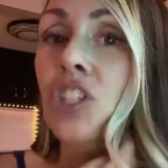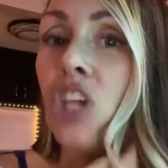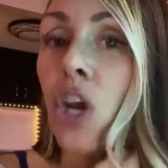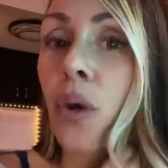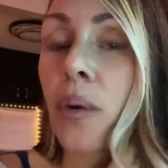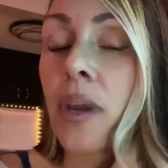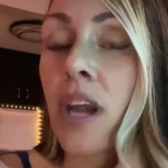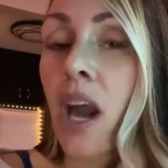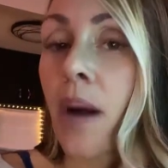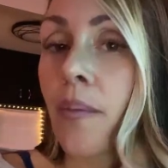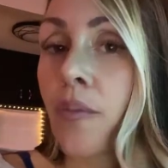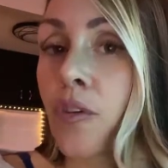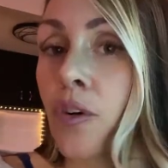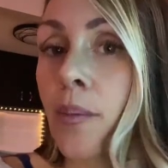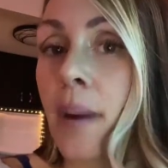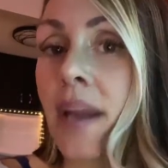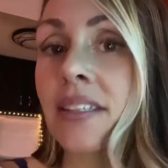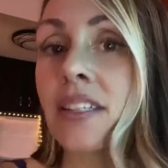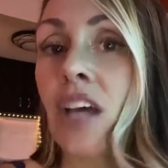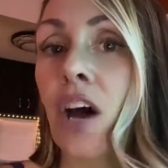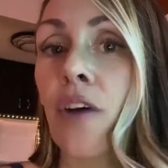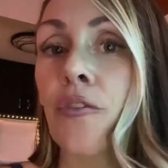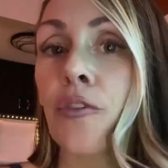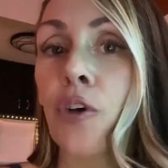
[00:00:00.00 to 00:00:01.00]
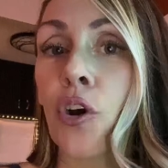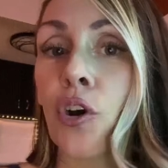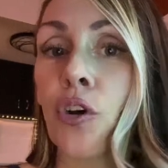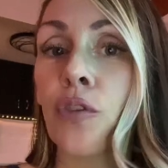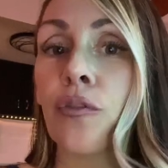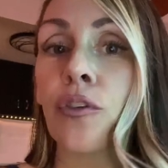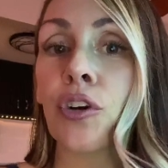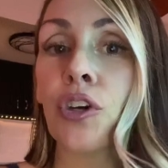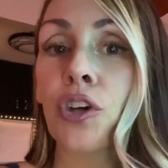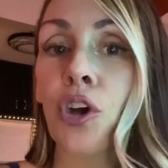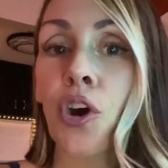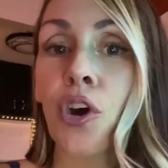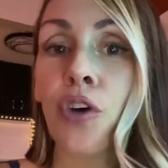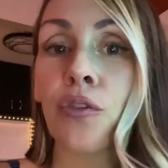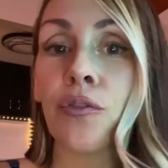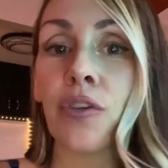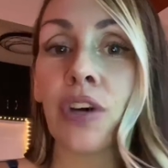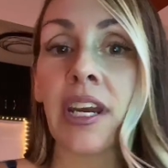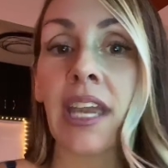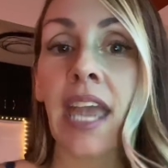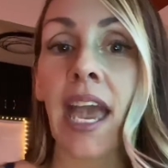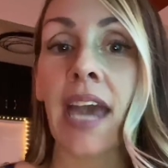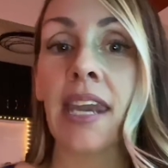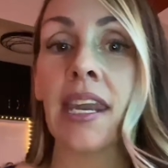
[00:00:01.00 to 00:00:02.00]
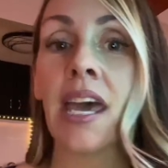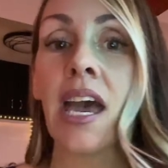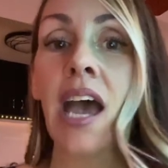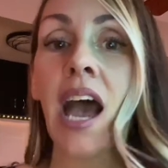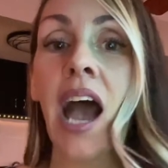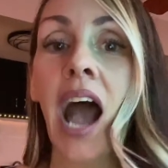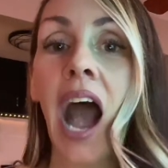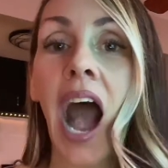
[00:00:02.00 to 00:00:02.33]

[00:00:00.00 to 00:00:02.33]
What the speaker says: showing up for myself over and over again.